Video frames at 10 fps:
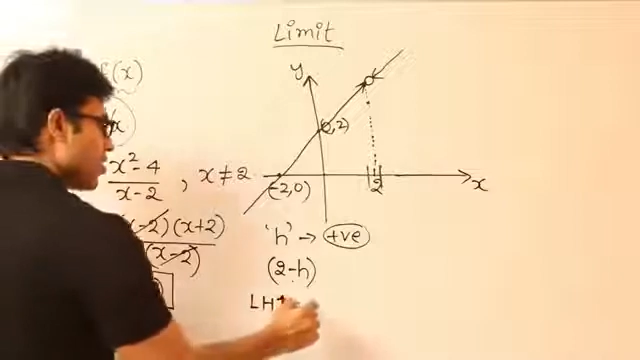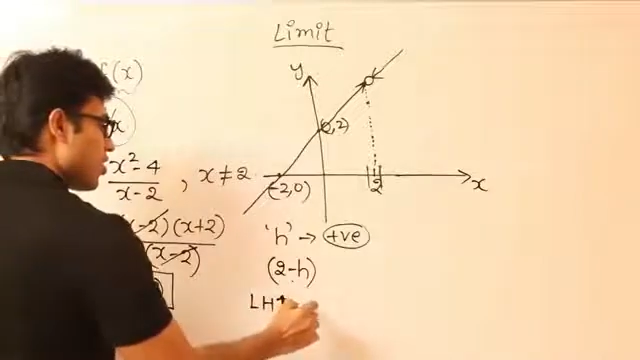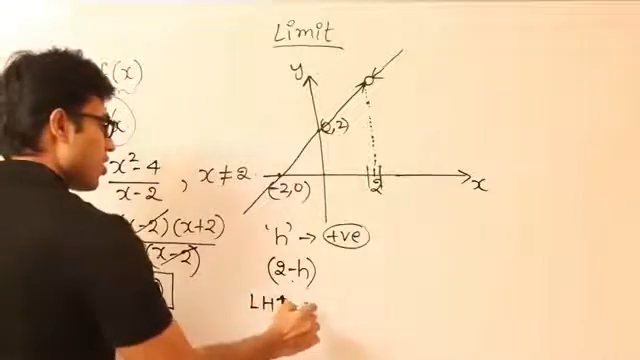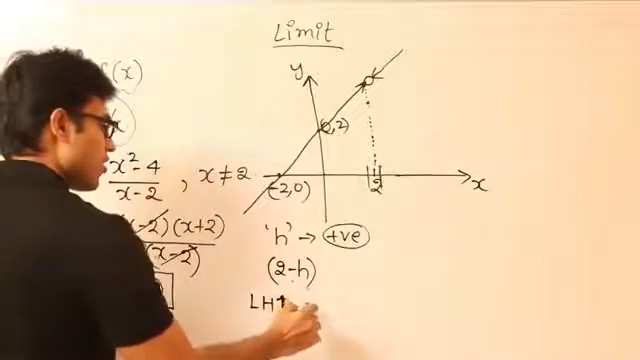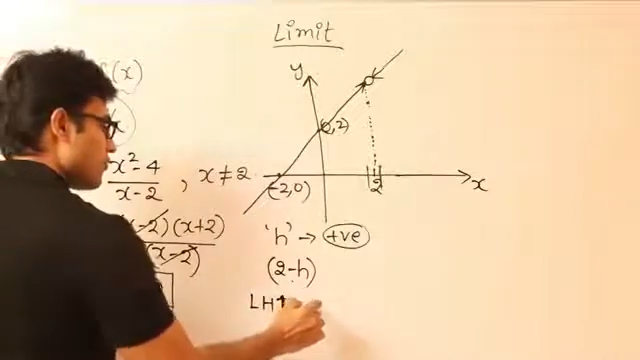
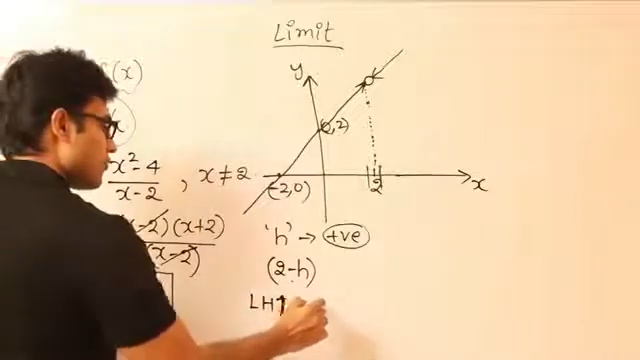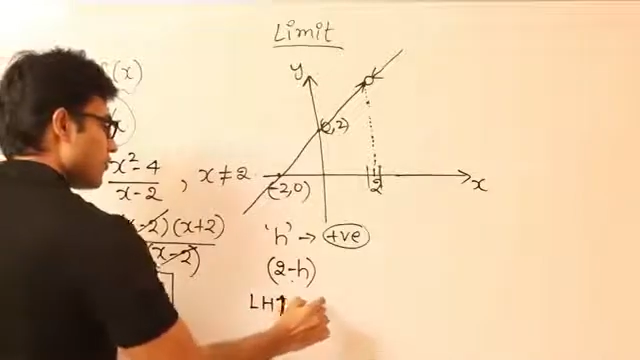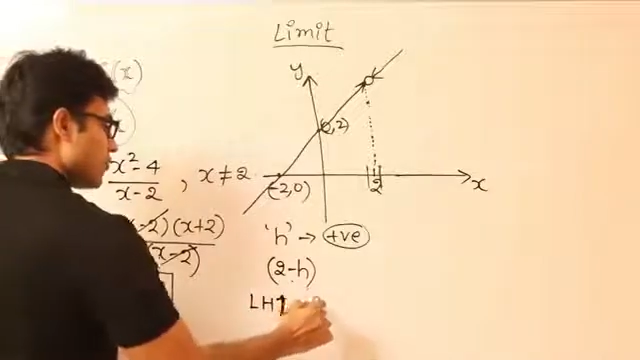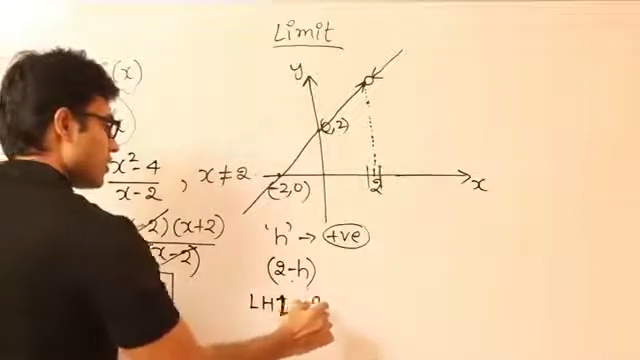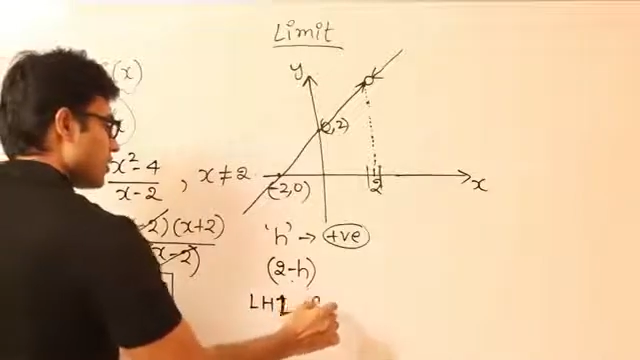of
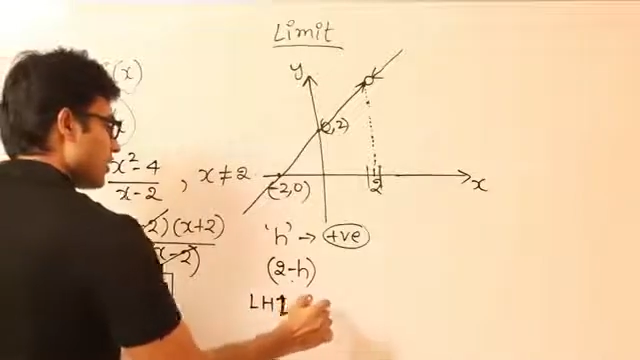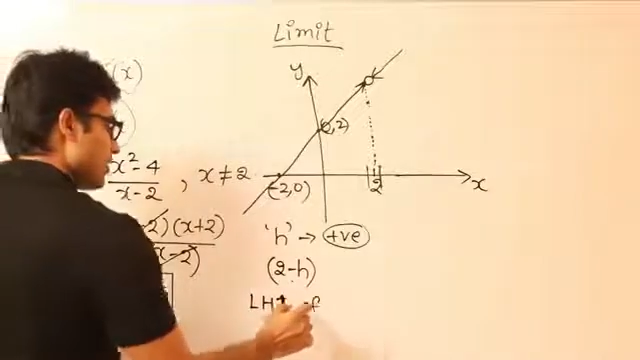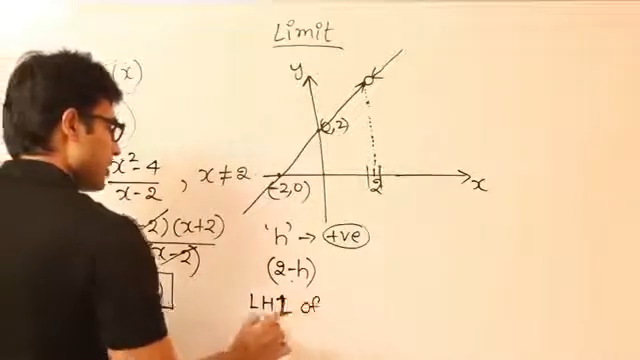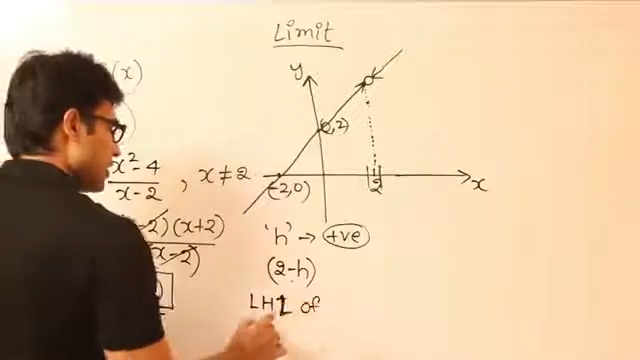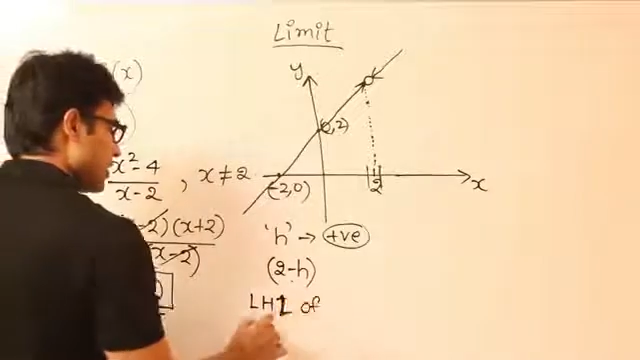
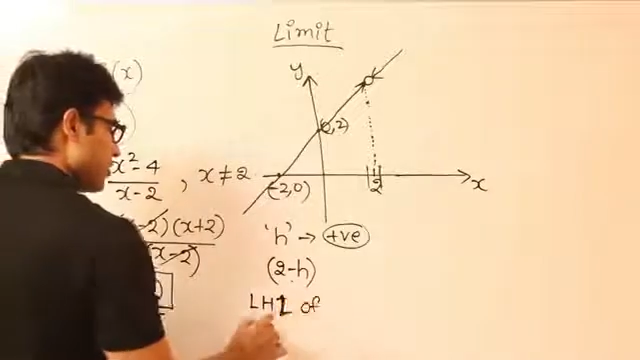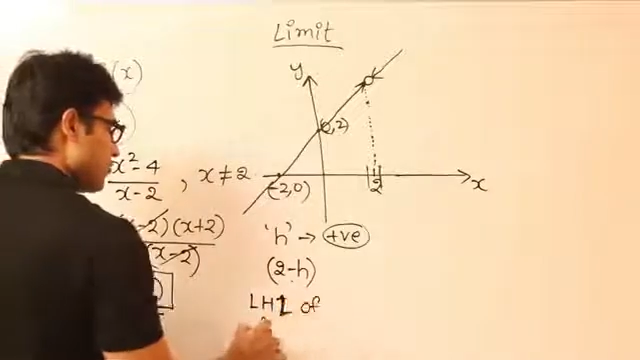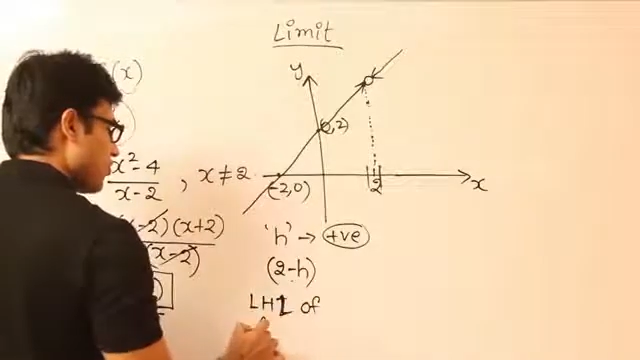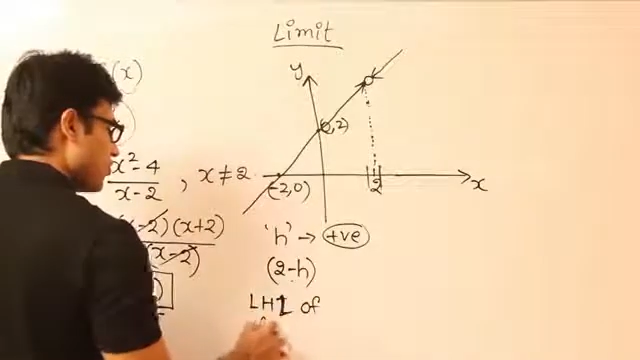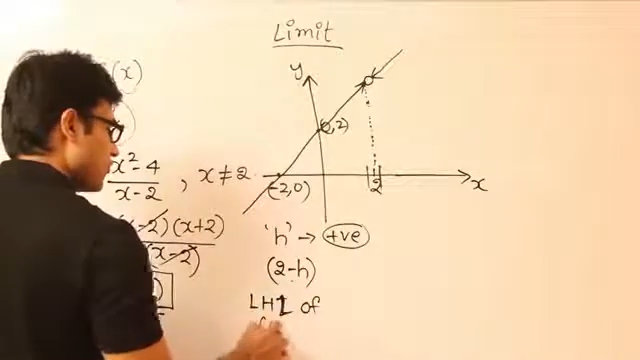
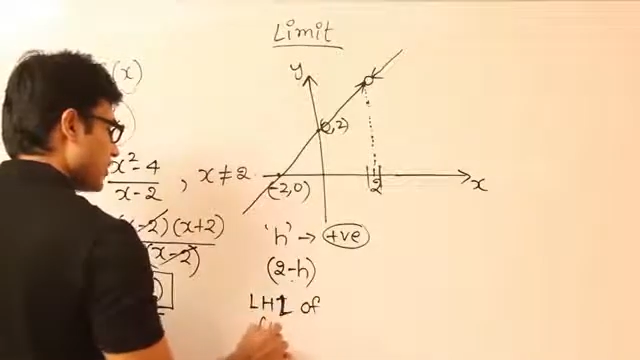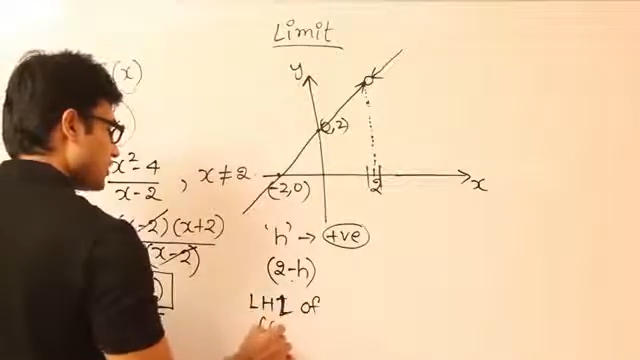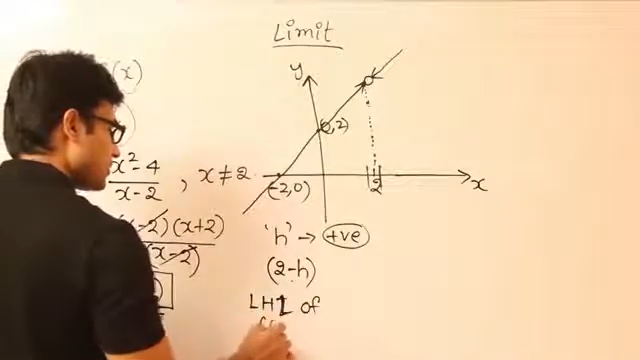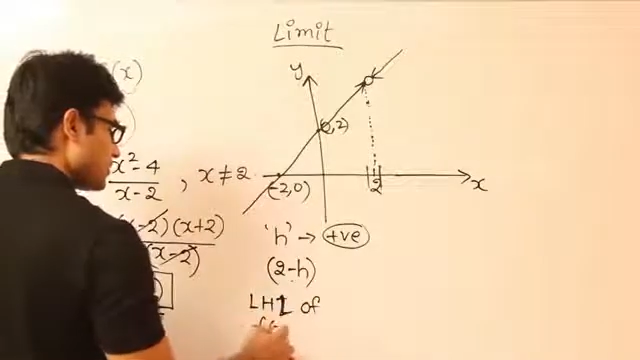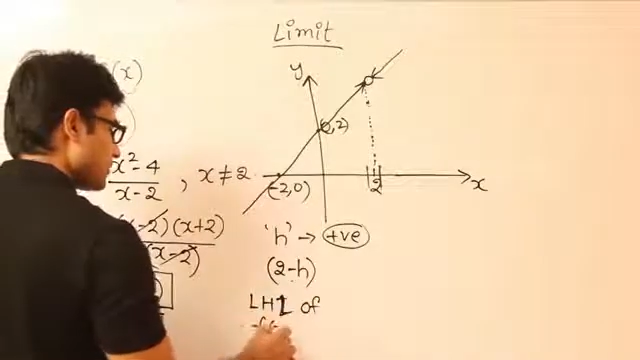f of x